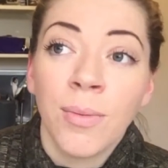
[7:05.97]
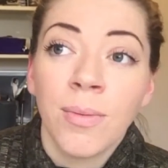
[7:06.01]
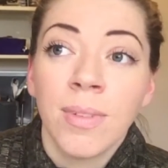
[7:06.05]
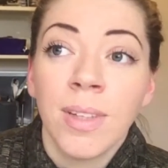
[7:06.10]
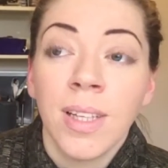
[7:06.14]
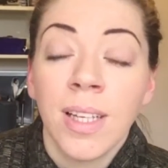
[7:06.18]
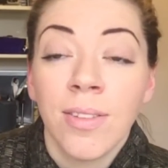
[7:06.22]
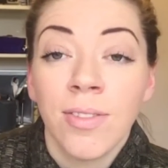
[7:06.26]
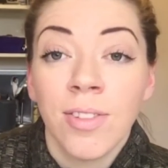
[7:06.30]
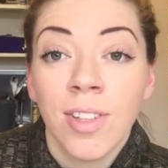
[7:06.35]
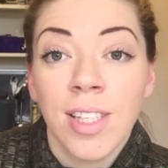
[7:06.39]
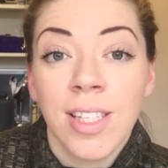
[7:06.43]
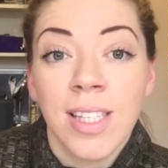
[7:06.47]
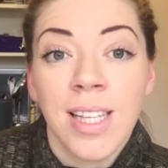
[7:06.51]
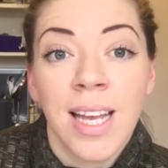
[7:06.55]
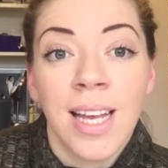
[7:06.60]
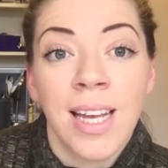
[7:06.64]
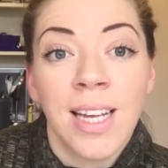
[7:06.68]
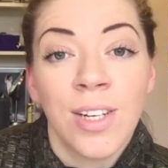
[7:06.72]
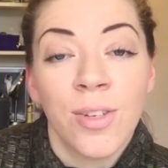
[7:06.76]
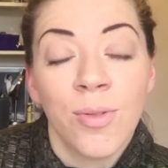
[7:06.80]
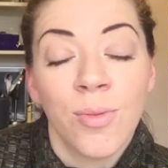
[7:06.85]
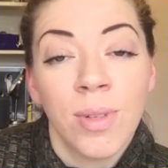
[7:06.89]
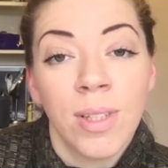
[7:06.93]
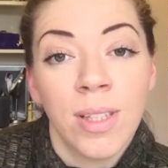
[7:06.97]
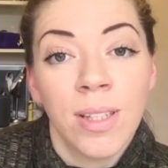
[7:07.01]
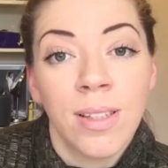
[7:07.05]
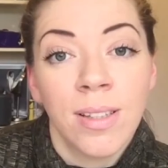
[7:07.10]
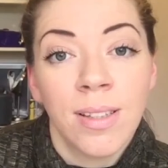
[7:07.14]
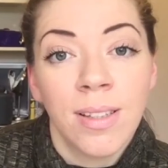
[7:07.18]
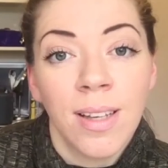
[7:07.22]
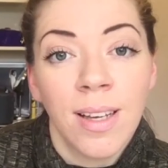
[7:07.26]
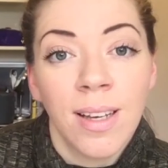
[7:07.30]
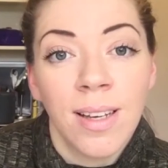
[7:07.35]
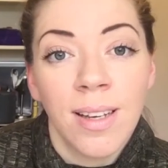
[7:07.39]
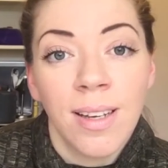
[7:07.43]
leave the stage with
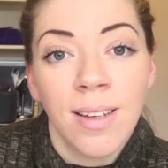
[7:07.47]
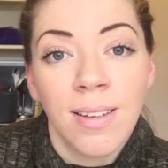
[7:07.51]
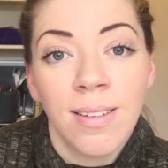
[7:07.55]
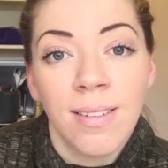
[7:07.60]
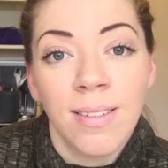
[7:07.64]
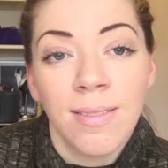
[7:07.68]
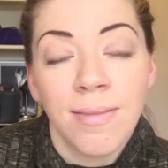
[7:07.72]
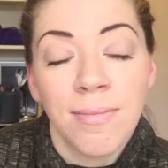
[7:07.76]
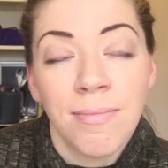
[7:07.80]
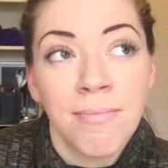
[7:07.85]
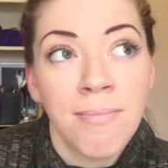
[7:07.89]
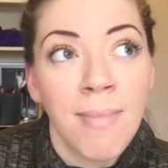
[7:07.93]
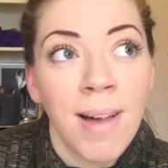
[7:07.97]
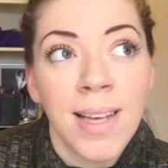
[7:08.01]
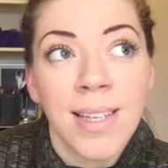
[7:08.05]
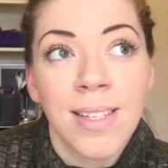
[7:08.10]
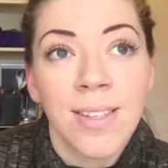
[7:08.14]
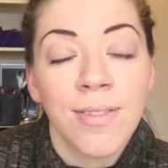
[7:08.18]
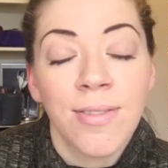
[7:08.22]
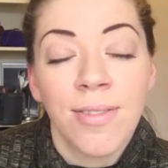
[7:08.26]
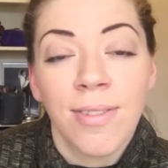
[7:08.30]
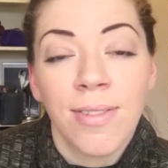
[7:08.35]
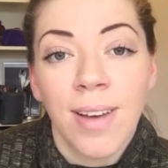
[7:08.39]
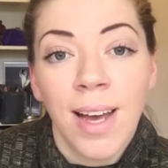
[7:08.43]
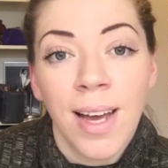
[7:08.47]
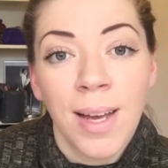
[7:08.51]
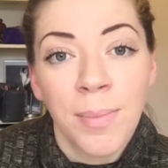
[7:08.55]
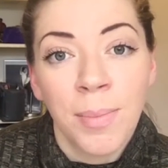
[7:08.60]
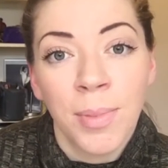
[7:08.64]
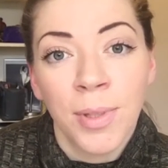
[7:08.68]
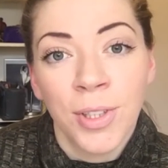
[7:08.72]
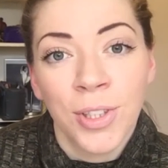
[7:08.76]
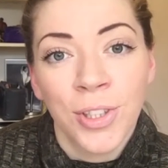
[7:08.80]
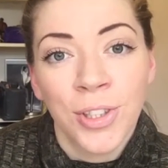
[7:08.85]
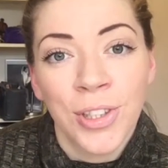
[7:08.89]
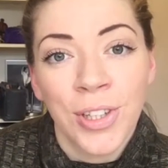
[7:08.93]
massive high
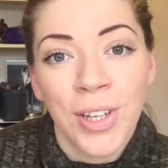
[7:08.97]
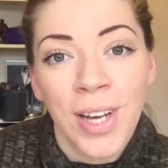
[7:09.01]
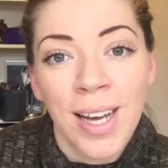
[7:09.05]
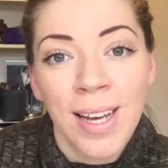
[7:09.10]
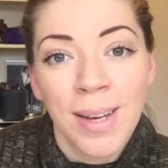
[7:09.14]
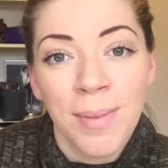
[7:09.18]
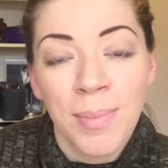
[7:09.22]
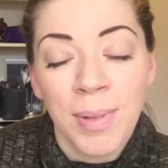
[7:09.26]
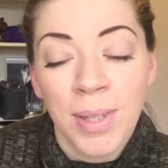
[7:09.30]
blood sugar,